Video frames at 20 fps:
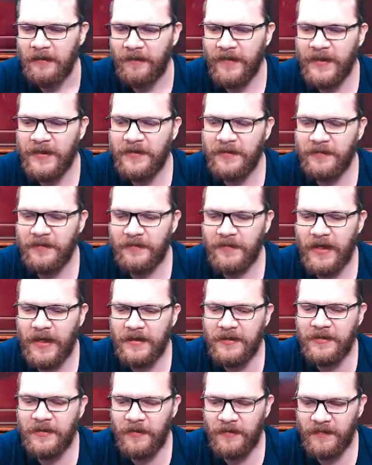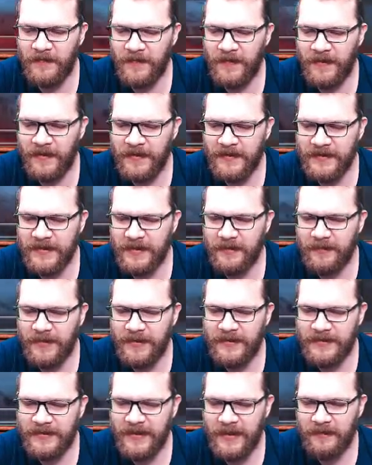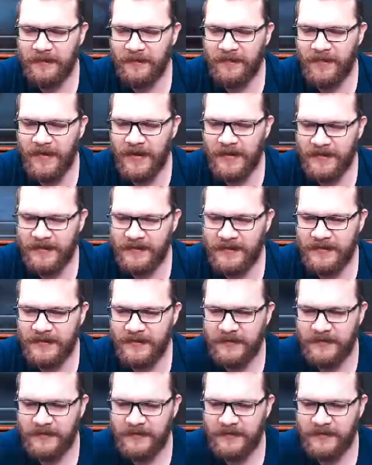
We do. I don't think it's going to be the same fights.